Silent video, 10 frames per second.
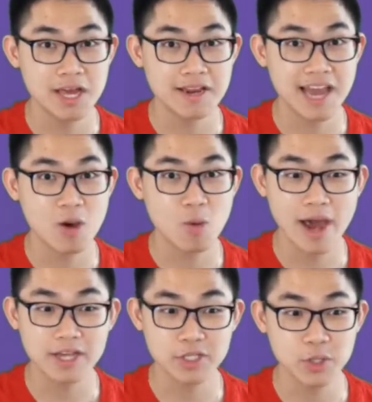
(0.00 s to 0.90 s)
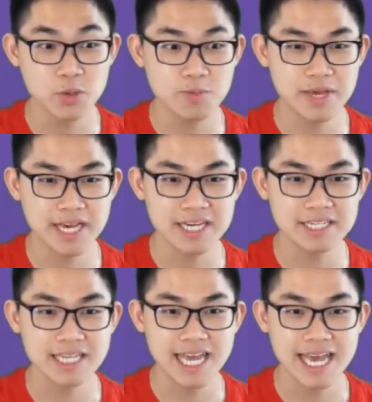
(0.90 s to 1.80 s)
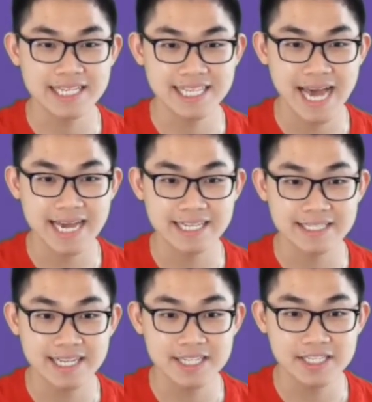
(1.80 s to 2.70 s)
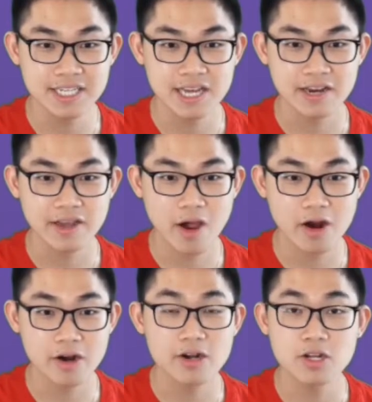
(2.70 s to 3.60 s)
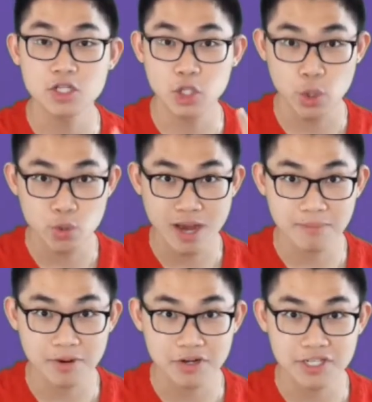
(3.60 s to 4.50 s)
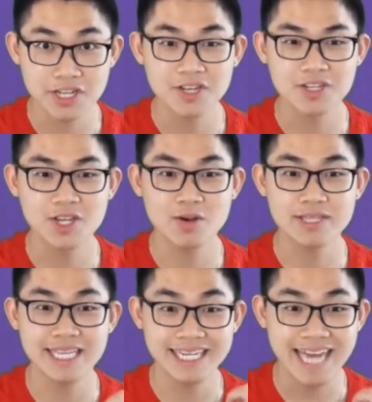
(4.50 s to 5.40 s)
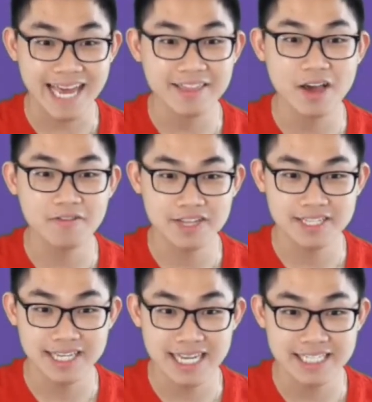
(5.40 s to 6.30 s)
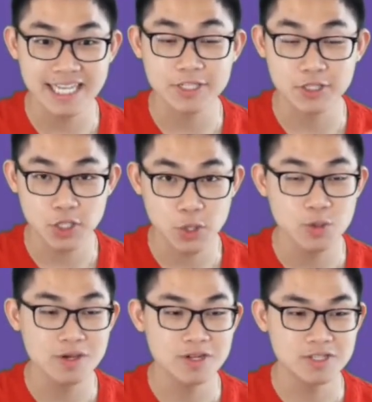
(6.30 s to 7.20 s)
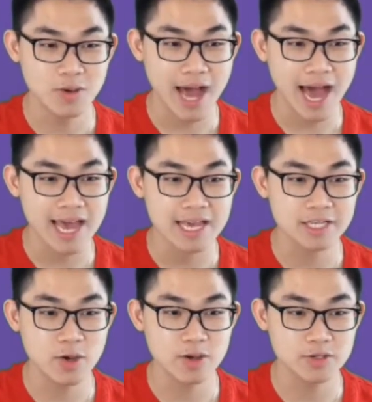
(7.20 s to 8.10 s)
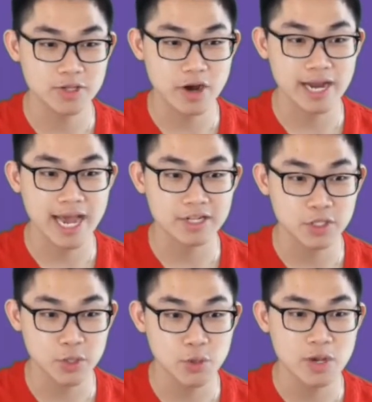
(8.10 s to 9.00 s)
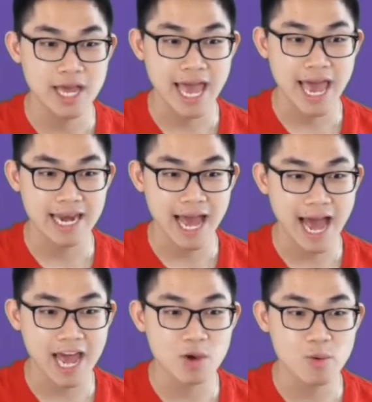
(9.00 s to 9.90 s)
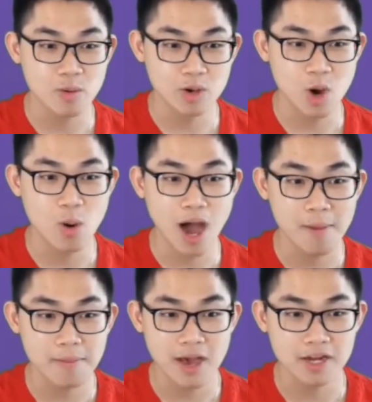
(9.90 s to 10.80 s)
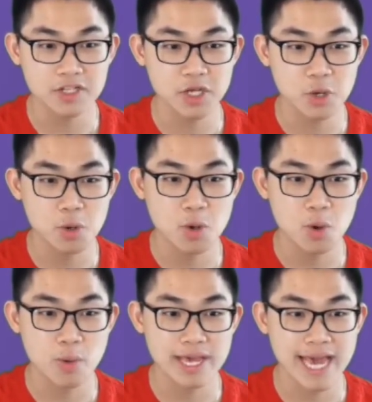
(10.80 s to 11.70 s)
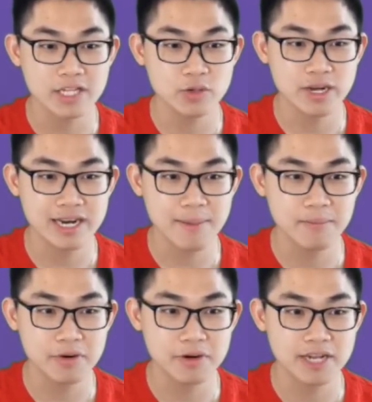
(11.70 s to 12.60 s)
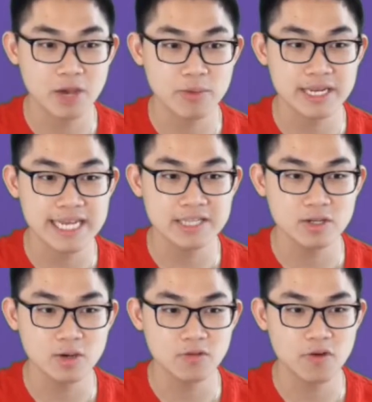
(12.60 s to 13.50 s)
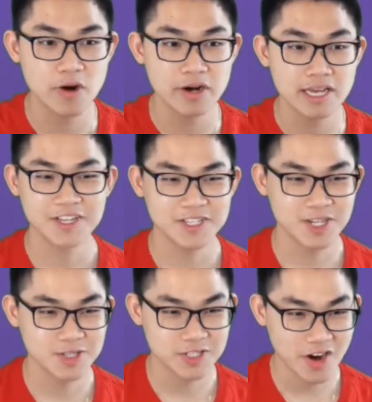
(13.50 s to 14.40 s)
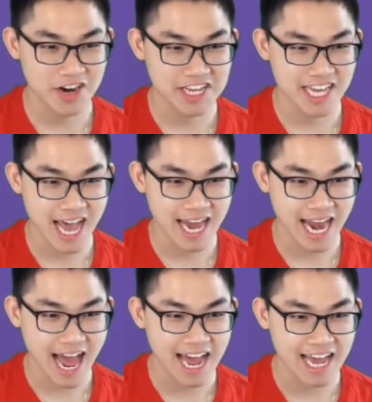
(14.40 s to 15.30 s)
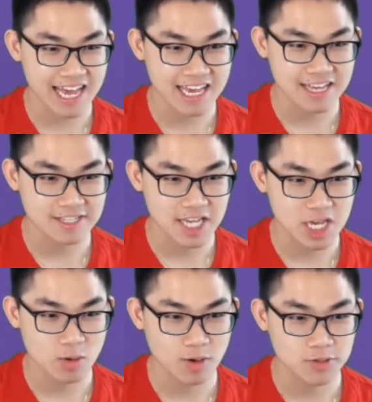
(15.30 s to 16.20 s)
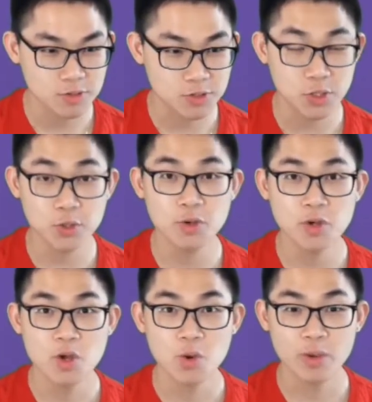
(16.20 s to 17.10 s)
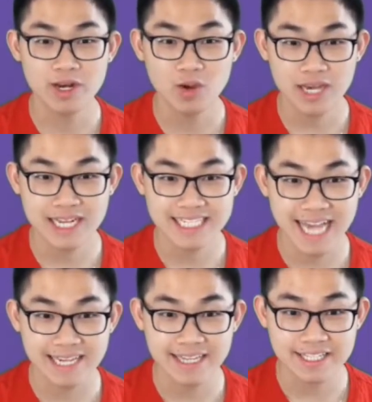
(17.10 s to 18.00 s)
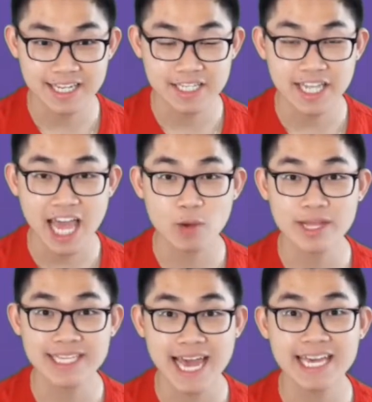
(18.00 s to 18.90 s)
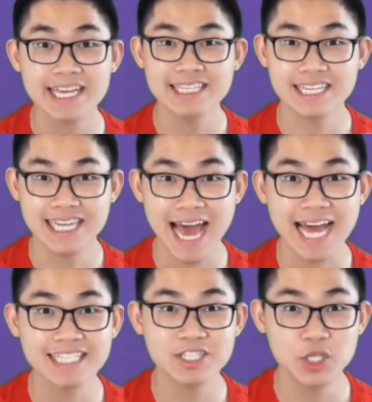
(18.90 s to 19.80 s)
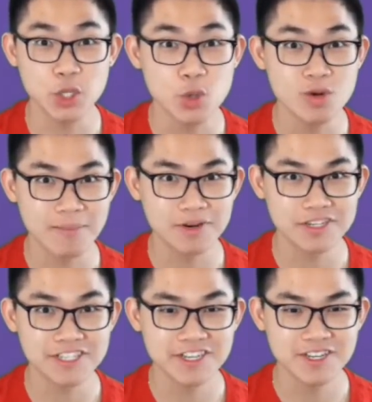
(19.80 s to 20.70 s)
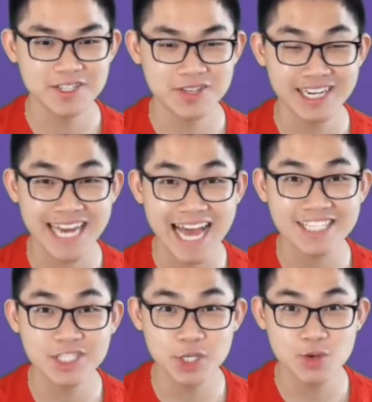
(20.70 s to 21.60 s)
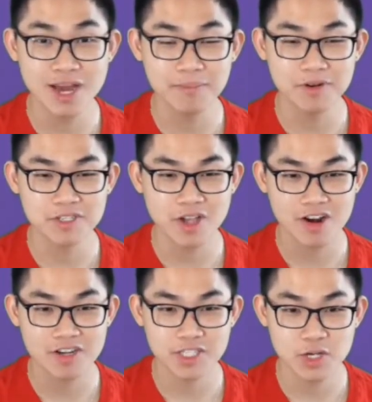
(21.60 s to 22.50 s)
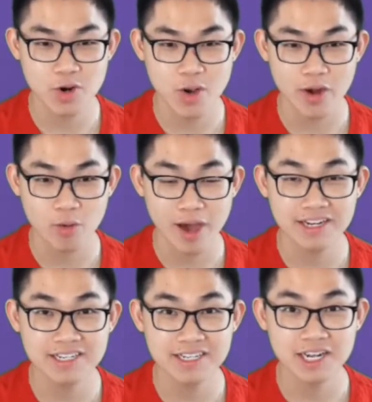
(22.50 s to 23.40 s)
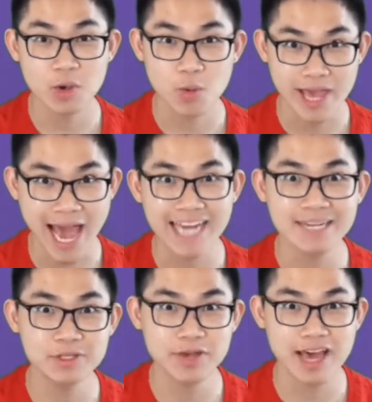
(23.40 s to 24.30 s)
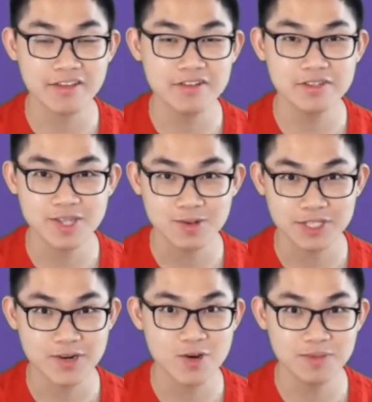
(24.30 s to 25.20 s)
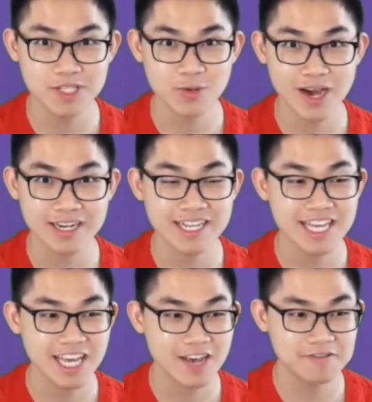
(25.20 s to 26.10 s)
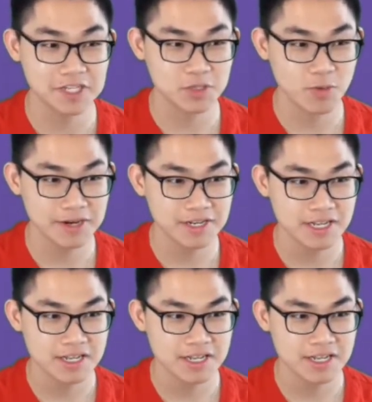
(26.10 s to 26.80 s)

Now why 2? Because inside this list, there are 2 numbers. So the length of this list is 2, so I is going to start at 2, and I will go up until we get to the number that we need to look for. So starting at I is equal to 2, we look inside this list and we take the last 2 numbers. So the last 2 numbers are 0 and 1. We add them together, so 0 plus 1 gives us 1,